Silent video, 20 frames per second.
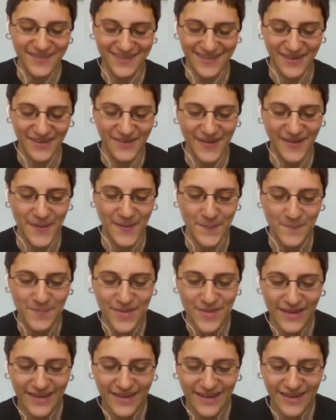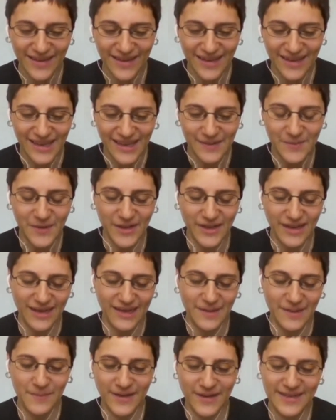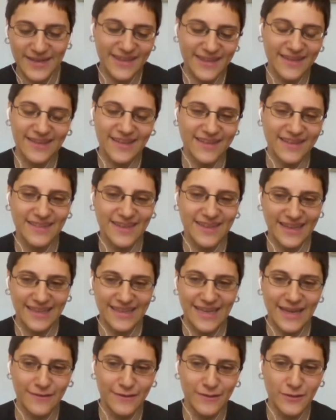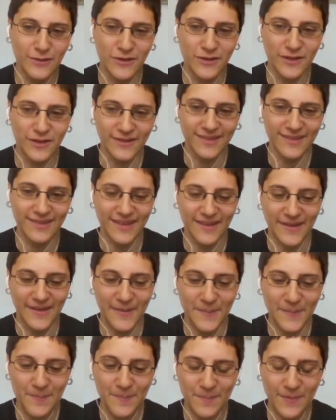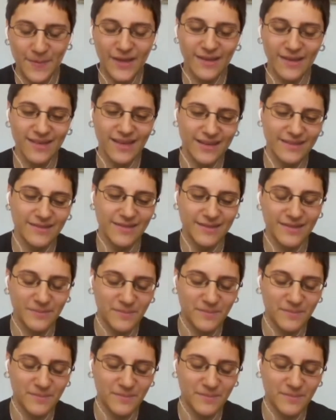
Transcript: So, um, but um, I'd done a like TEFL course um, because I,